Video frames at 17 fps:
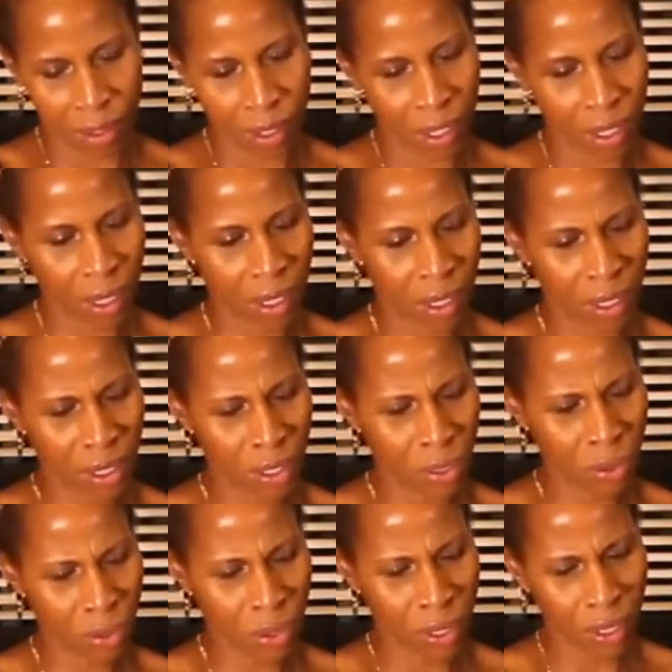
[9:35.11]

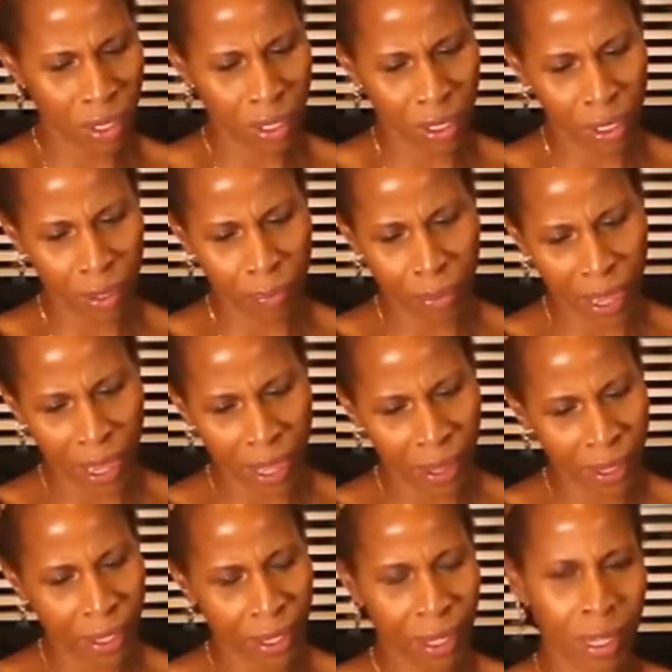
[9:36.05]
contour type
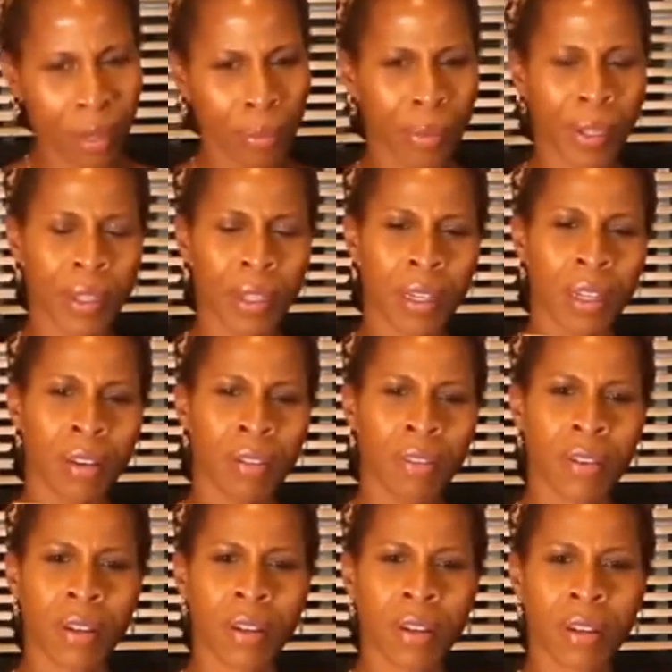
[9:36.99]
palette, I believe.
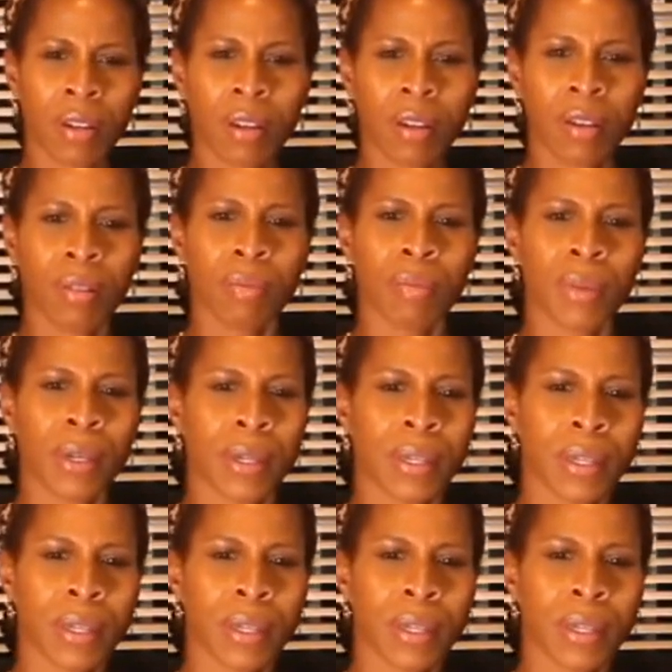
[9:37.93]
But